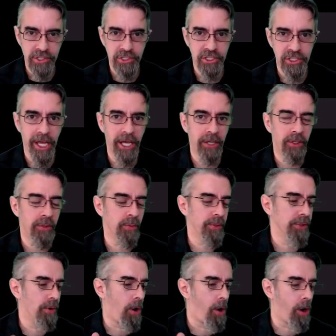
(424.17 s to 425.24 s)
channel where
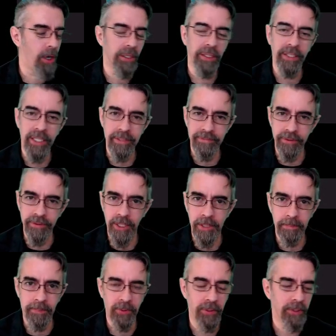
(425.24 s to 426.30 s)
you hardly ever
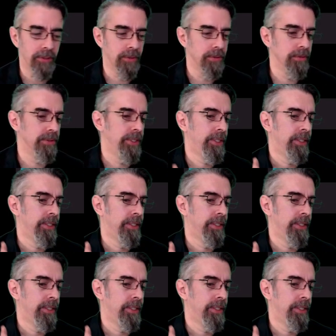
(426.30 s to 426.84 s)
upload,